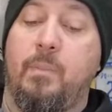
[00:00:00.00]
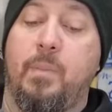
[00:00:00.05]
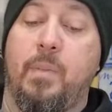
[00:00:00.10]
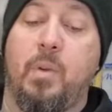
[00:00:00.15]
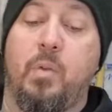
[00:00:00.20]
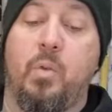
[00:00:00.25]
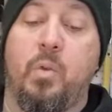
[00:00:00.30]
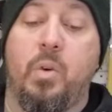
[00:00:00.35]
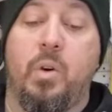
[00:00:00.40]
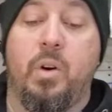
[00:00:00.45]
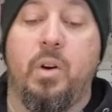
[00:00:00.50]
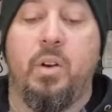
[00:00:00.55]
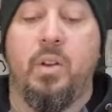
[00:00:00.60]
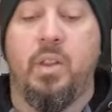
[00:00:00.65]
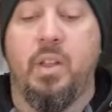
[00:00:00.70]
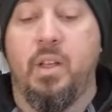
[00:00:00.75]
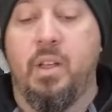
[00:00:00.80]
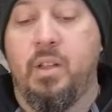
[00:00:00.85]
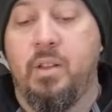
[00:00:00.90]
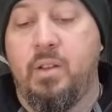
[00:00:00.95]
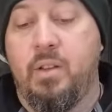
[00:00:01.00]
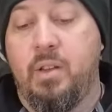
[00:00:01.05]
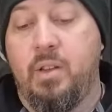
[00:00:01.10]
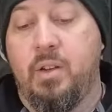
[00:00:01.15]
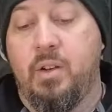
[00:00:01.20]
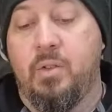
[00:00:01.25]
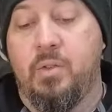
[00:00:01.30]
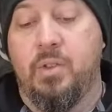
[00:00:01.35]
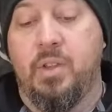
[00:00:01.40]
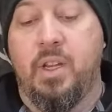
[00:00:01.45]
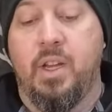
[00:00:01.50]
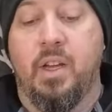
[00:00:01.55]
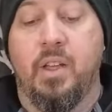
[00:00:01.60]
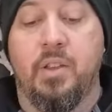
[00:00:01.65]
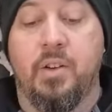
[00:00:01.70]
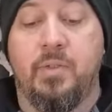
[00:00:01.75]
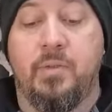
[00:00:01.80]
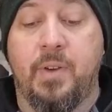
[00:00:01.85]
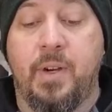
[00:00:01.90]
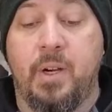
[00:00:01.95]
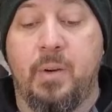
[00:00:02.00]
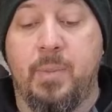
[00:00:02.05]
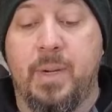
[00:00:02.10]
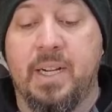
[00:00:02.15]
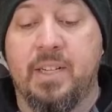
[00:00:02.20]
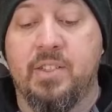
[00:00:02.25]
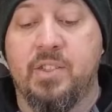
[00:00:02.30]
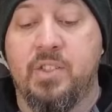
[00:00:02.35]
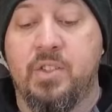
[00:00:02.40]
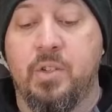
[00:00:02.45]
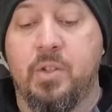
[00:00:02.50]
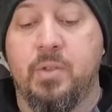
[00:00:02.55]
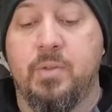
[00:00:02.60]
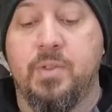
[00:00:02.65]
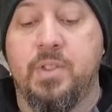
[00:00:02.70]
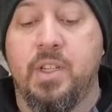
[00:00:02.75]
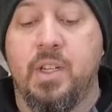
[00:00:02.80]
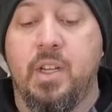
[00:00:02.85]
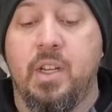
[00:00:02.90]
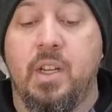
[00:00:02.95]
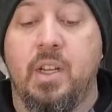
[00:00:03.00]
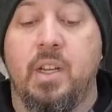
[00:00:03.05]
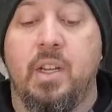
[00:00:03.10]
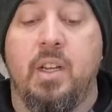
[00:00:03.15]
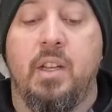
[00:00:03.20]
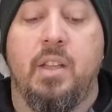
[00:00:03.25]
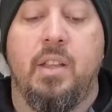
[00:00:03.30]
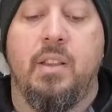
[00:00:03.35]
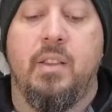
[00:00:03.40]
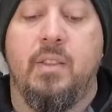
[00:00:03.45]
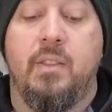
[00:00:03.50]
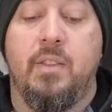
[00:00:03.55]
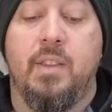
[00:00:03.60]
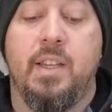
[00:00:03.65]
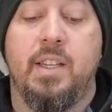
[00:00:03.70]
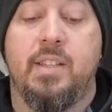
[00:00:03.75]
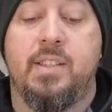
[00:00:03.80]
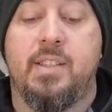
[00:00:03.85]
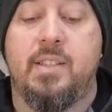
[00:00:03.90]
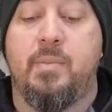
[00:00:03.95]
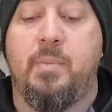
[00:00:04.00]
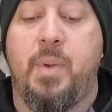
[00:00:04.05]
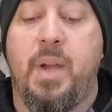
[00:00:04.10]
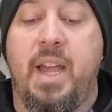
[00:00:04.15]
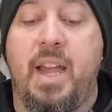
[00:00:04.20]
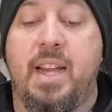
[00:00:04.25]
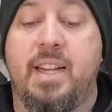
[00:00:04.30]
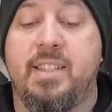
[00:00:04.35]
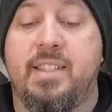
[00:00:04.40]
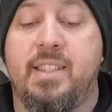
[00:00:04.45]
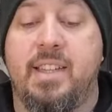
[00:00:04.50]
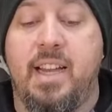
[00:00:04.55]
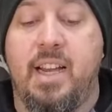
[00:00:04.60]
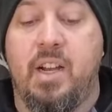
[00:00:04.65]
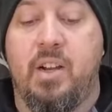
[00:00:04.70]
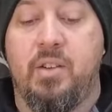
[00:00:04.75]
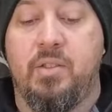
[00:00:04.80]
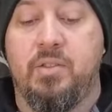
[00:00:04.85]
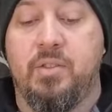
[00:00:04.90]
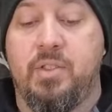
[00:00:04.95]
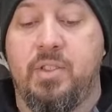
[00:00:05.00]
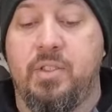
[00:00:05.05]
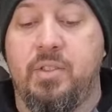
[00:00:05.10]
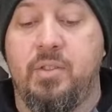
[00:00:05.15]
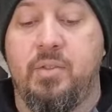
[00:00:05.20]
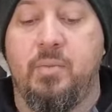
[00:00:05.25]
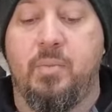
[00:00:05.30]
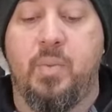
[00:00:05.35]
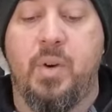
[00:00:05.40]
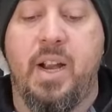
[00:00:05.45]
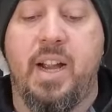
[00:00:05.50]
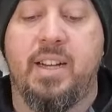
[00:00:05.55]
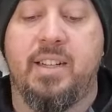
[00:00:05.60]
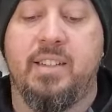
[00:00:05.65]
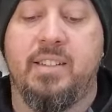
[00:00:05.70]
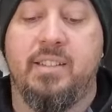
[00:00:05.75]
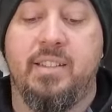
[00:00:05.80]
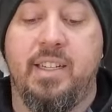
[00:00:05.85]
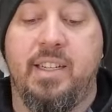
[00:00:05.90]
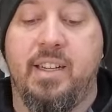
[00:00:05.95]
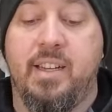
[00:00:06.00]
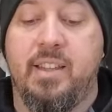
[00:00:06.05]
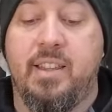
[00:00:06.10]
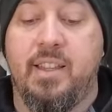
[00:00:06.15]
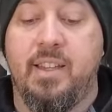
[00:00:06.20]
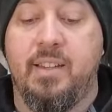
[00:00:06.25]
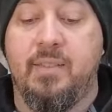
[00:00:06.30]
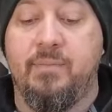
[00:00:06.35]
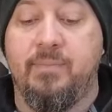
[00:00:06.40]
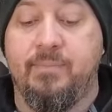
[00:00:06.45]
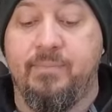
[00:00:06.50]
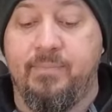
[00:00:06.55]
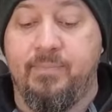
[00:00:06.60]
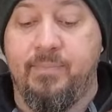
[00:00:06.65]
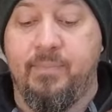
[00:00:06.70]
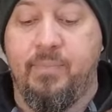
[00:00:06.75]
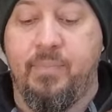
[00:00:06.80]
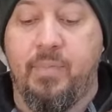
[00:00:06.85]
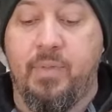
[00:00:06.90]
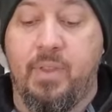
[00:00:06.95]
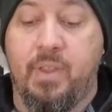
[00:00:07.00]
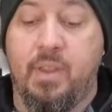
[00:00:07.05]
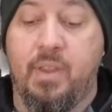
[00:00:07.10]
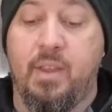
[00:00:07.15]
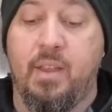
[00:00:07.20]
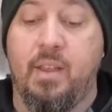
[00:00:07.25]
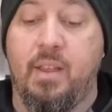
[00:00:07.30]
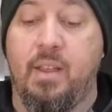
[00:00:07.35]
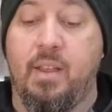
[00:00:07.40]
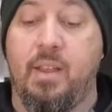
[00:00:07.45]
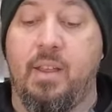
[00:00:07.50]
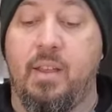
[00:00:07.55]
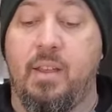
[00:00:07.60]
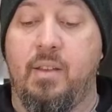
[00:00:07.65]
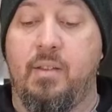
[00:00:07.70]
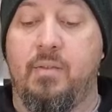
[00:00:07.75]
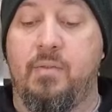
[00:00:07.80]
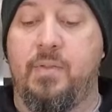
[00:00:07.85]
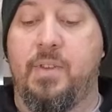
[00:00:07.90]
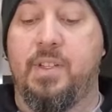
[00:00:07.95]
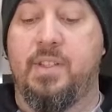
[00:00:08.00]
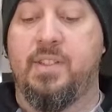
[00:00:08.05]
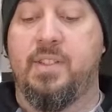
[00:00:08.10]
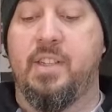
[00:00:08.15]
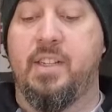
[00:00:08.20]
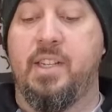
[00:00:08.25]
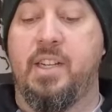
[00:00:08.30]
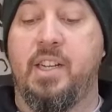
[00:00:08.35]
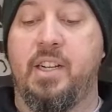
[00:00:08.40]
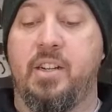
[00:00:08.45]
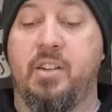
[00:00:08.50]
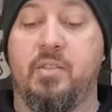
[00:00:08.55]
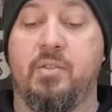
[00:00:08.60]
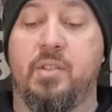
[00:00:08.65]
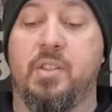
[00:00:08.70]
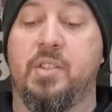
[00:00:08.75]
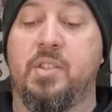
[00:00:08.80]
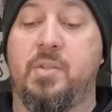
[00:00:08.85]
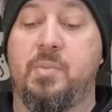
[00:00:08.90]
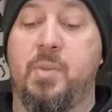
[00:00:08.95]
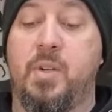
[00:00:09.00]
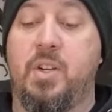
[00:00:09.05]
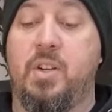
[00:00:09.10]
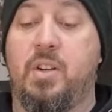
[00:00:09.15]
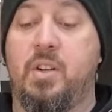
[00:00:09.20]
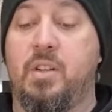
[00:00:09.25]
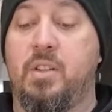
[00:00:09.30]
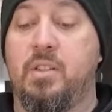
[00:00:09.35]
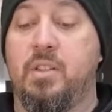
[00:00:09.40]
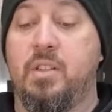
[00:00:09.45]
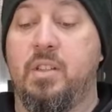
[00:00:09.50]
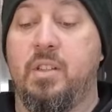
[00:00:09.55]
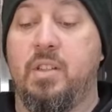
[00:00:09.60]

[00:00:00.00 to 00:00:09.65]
the, you know, the other Firebox stoves. This packs down to practically nothing. Fits in here real small.